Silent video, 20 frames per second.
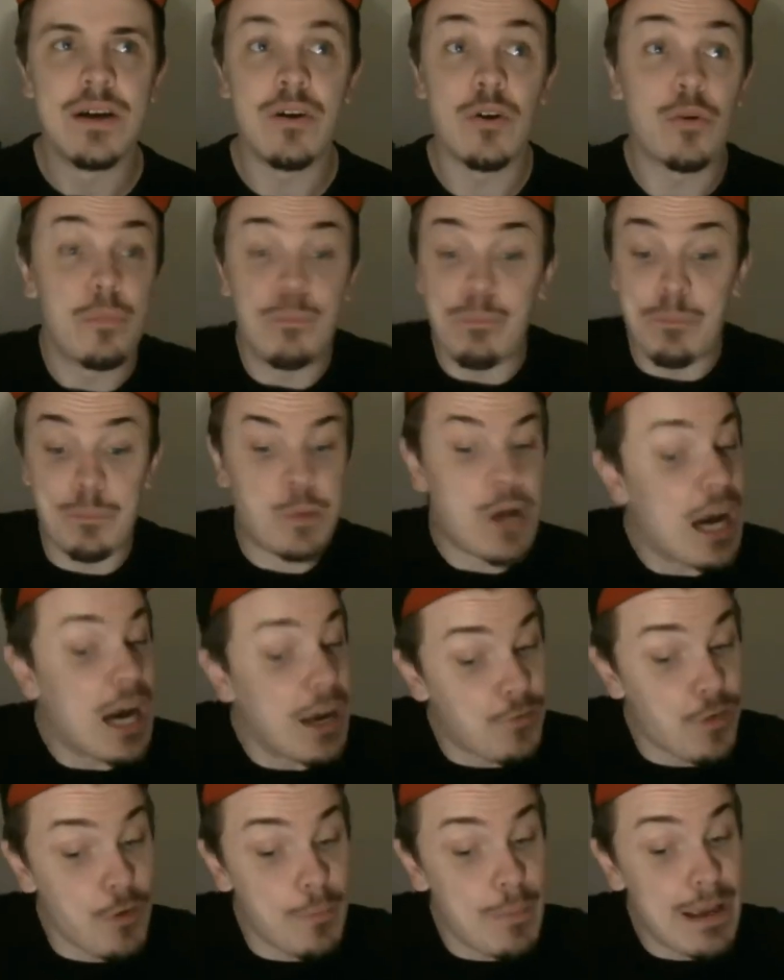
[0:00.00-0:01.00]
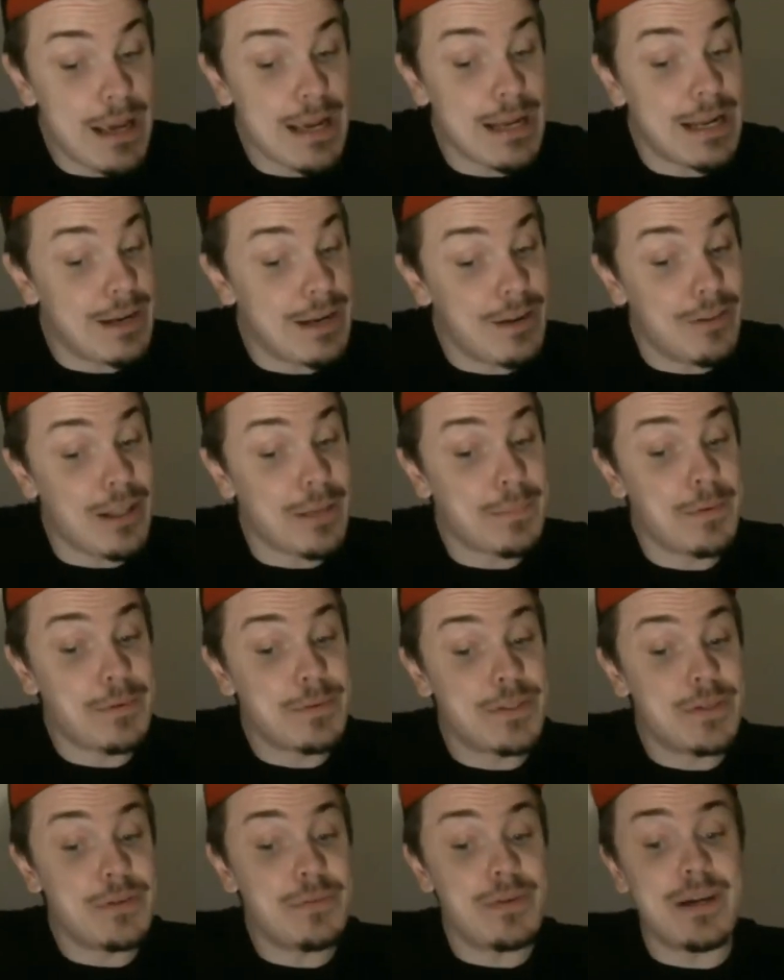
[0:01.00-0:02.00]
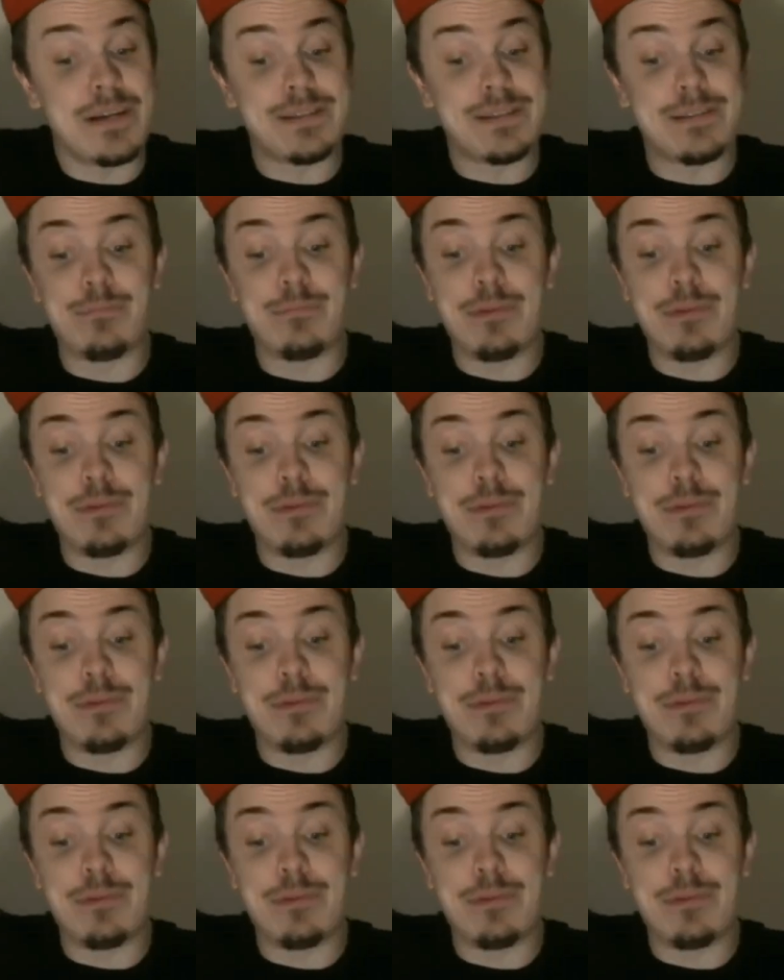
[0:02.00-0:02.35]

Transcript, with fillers: or God forbid, I know a lot of people do it,